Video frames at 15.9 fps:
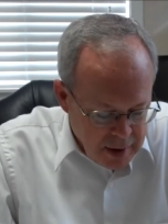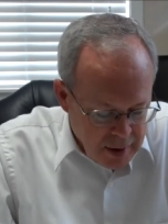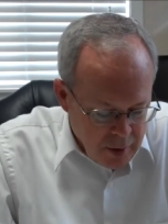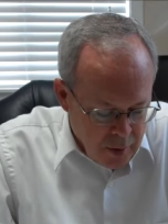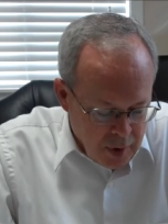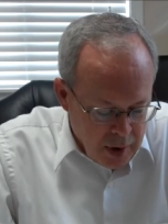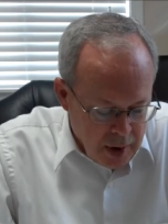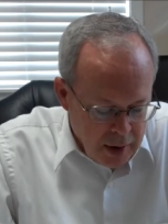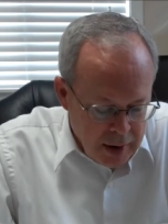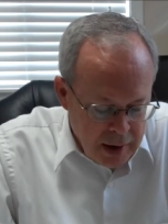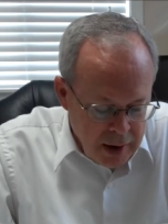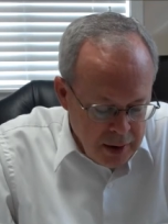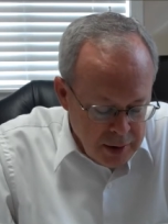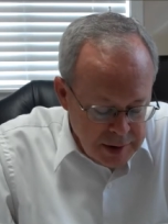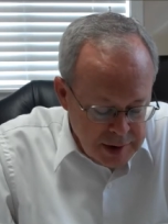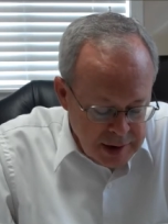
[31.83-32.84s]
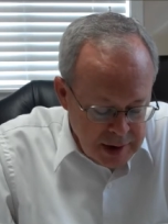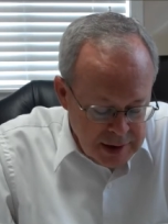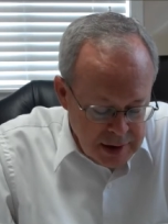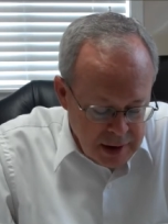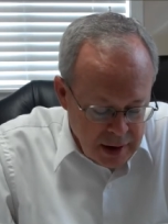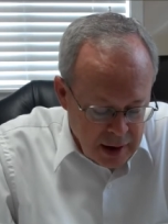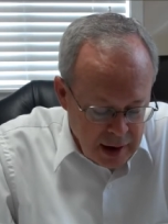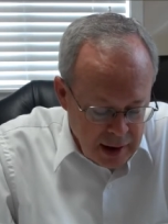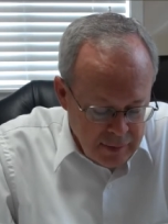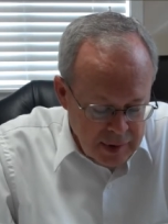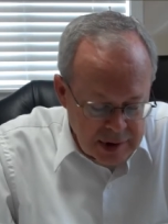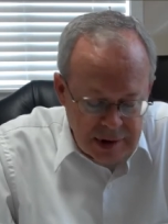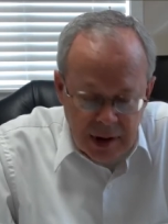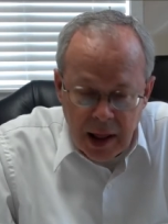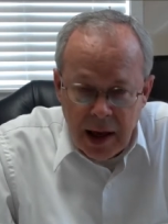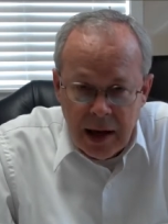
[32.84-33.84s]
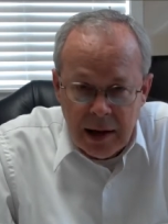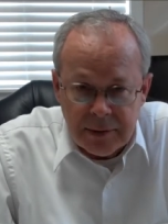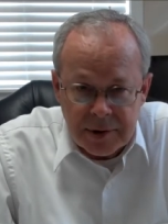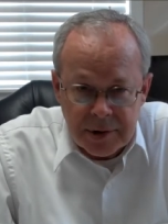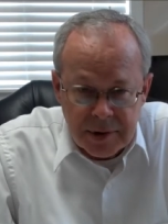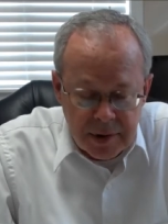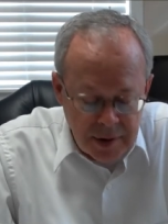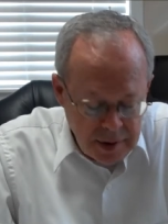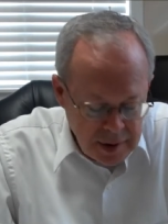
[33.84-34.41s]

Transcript: Well, he who sits in the heavens laughs.